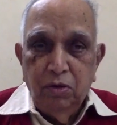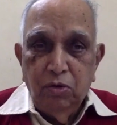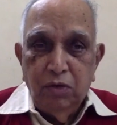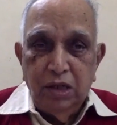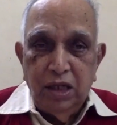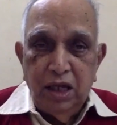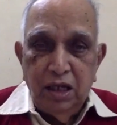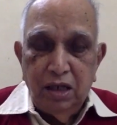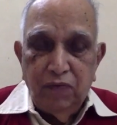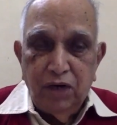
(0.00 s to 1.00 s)
were there
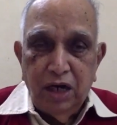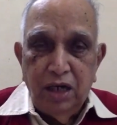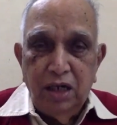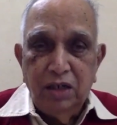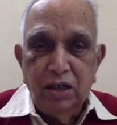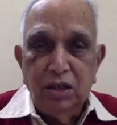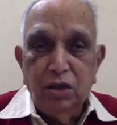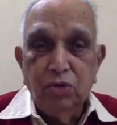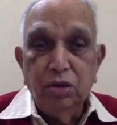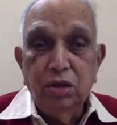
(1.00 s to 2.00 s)
for hundreds and
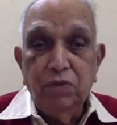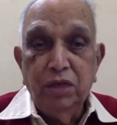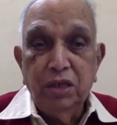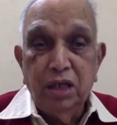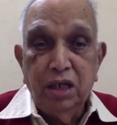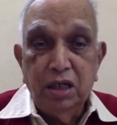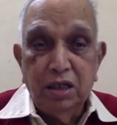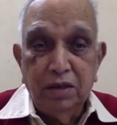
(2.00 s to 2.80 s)
thousands of years earlier.